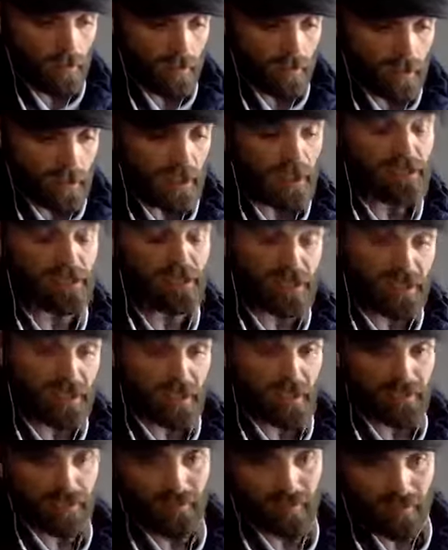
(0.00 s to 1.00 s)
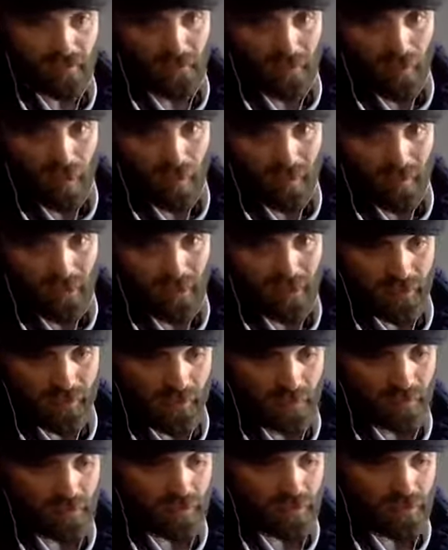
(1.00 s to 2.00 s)
and actually that's brought me
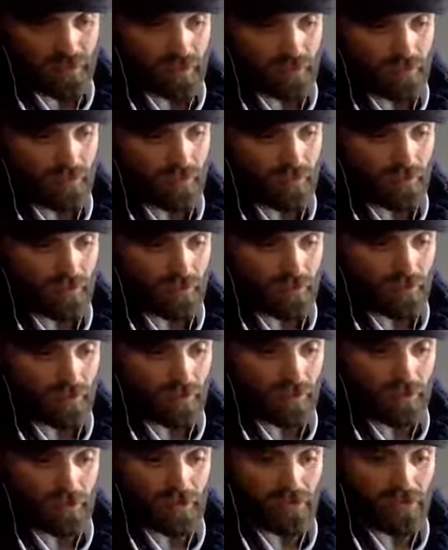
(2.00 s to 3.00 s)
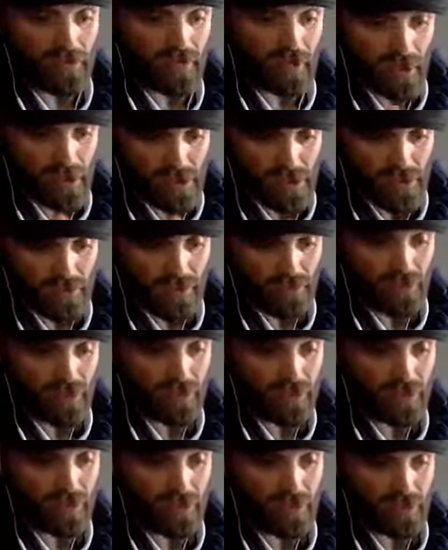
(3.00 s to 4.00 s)
to the conclusion that I
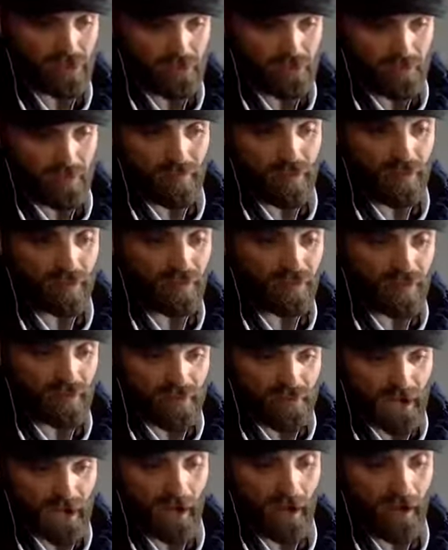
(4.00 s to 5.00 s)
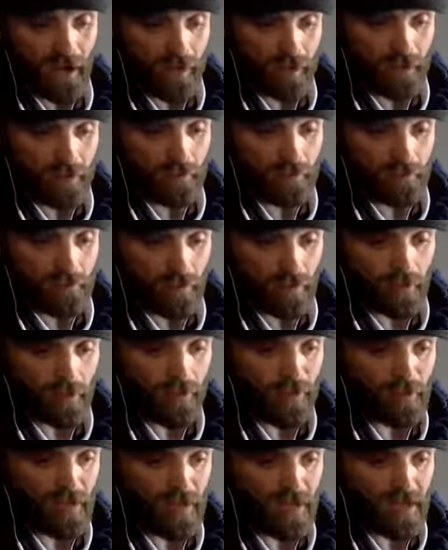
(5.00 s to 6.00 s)
shouldn't distribute the DAR on the
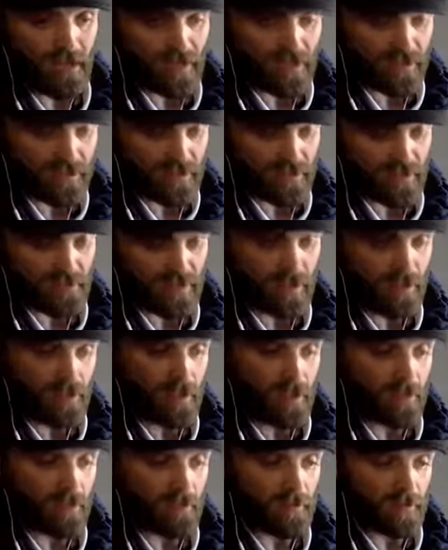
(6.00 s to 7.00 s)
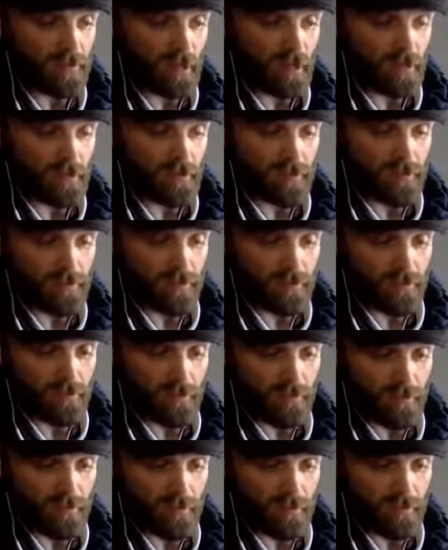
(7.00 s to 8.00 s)
basis that
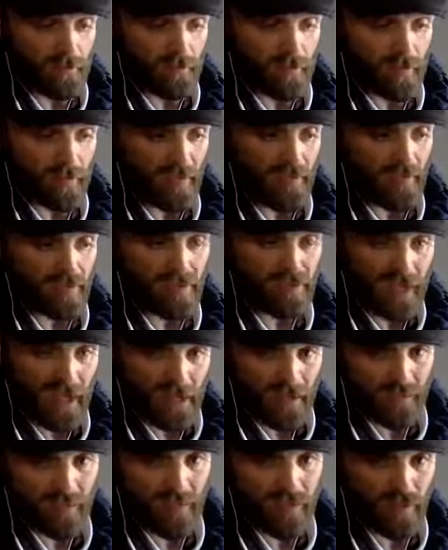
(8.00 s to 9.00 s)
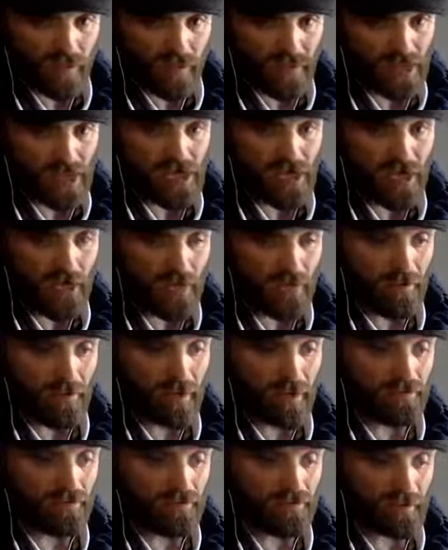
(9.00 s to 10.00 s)
people's names will be shared
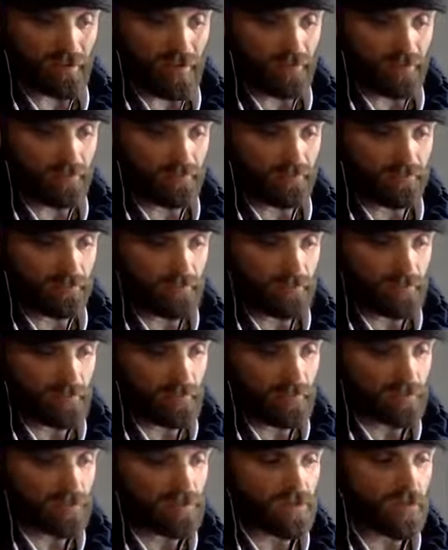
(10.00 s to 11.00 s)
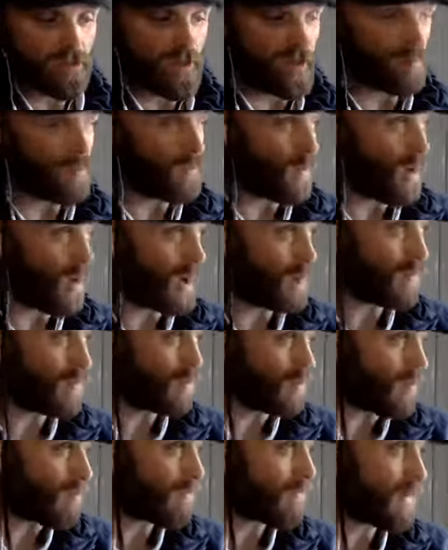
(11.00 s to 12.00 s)
around as well. So I, will
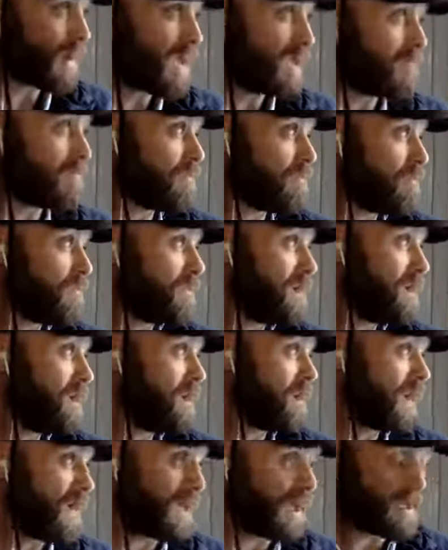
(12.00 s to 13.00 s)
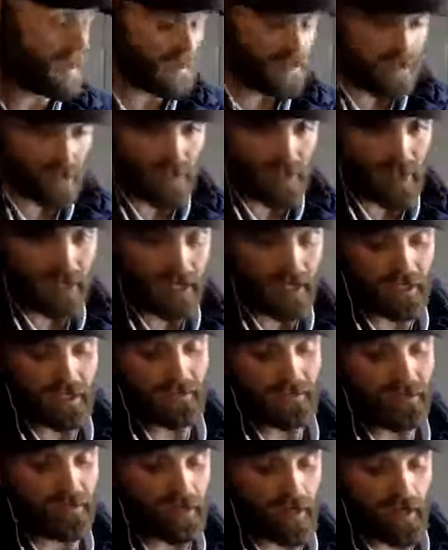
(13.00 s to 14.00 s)
refrain from uh, circulating
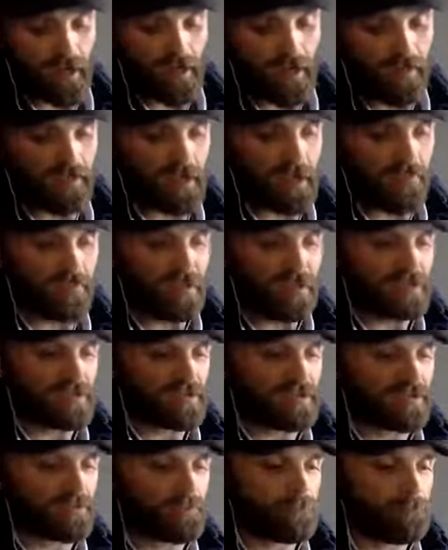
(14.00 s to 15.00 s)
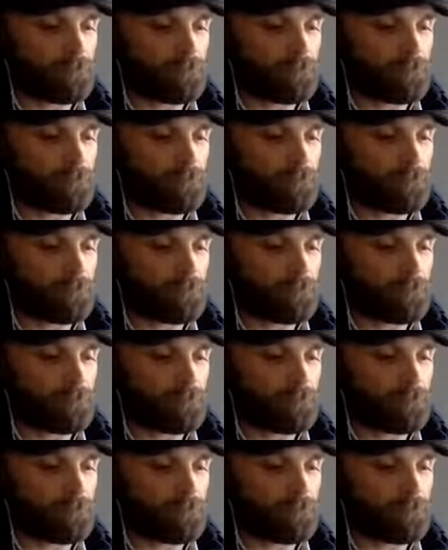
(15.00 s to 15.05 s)
the DAR on that basis.